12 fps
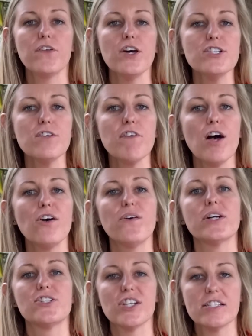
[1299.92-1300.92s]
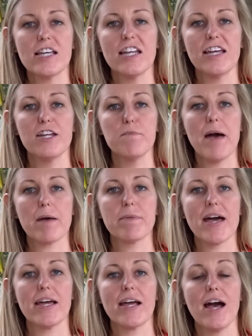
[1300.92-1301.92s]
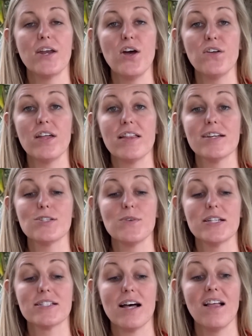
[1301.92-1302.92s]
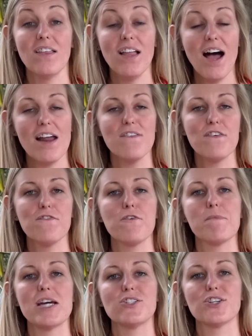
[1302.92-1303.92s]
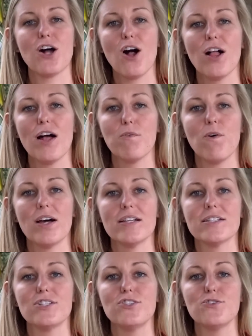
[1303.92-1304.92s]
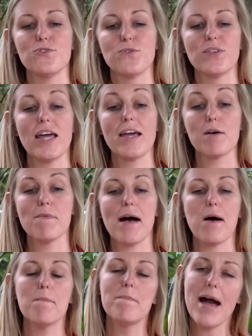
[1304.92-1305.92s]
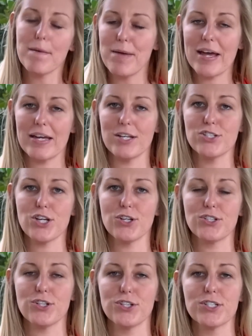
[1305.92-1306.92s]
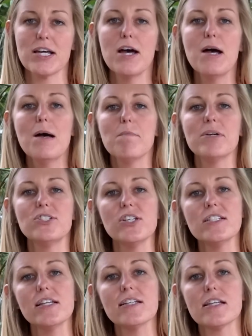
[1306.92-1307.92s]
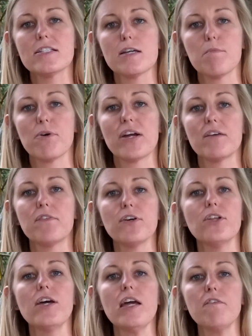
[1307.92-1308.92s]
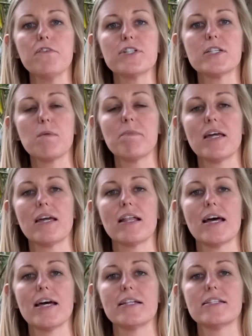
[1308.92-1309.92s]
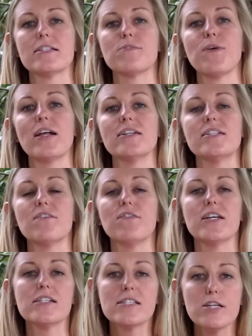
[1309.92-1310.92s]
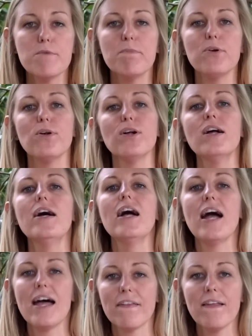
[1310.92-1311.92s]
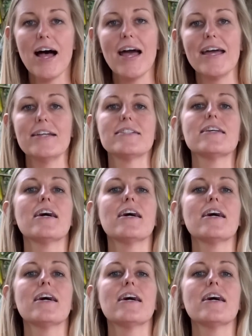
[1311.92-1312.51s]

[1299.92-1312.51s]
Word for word: For those of y'all who are just getting into backpacking, I know that this was a lot of information all at once to think about backpacking shelters, but just as a summary, if you're looking for something that's relatively simple and light